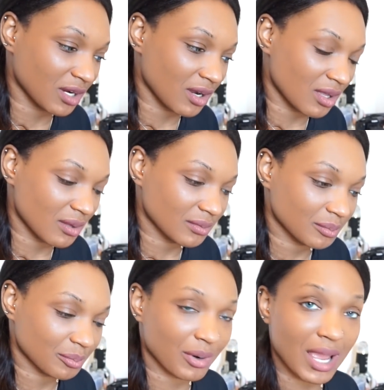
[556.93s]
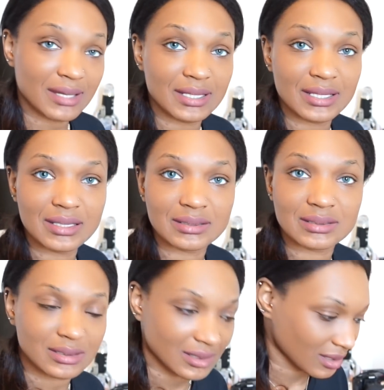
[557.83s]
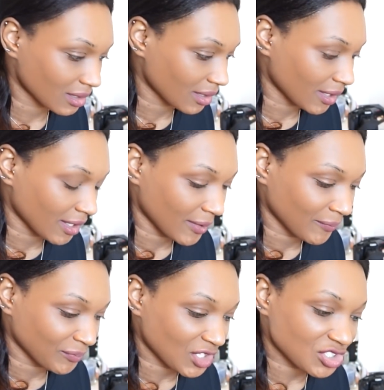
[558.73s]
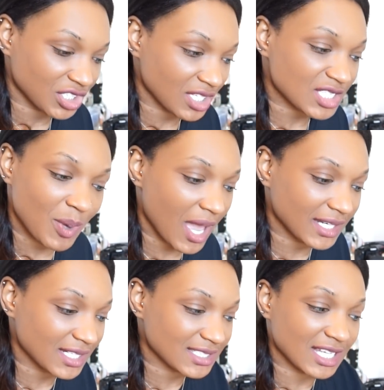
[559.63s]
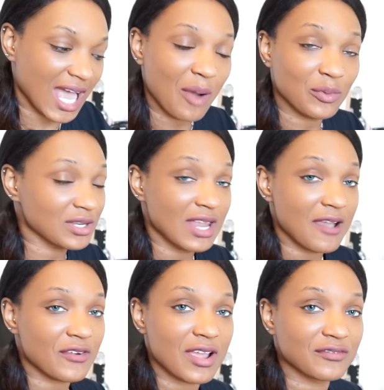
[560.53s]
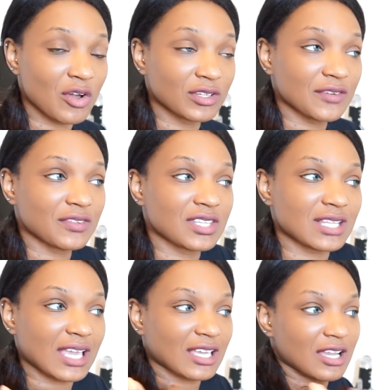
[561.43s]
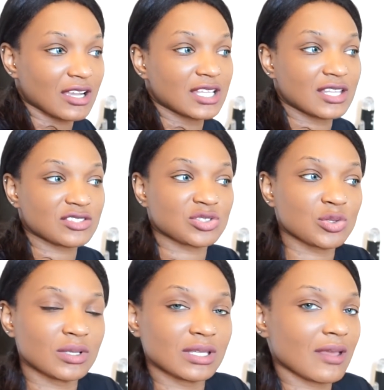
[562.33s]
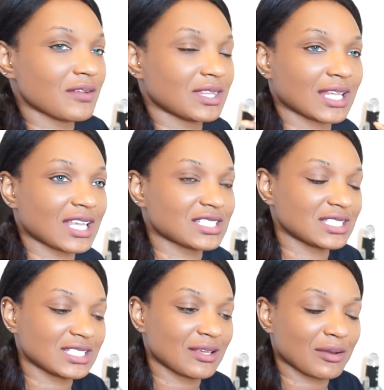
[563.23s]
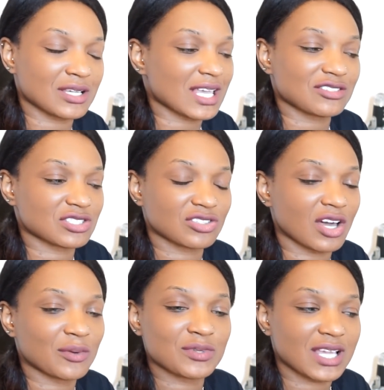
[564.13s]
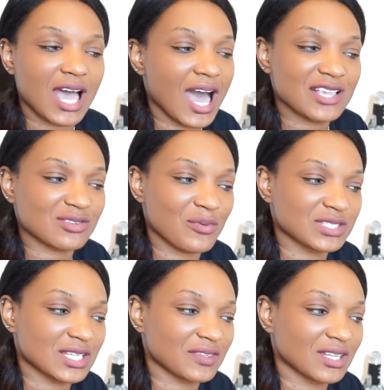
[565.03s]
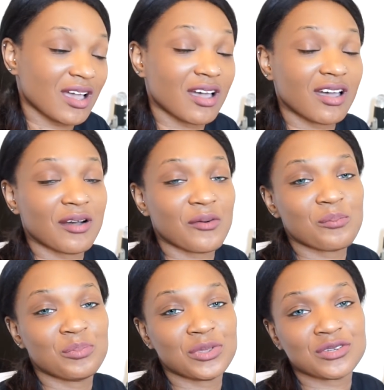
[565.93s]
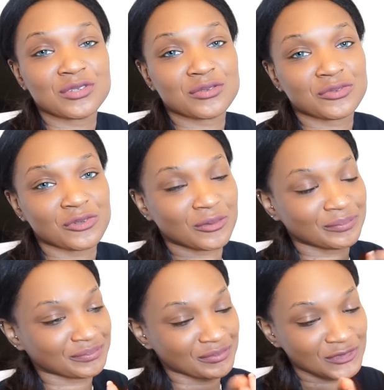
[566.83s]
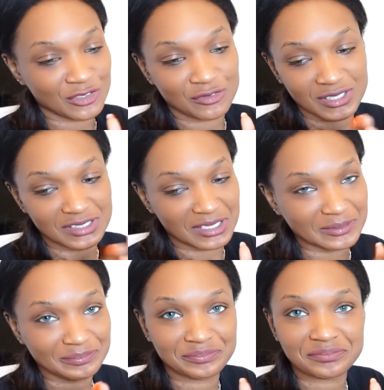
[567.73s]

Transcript: girl. Branded. The genius behind it is that I would never have known. Even the, like, in the suit and everything, like, she didn't, because I just thought it was a guy. So I wasn't even. Beautiful. Beautifully done.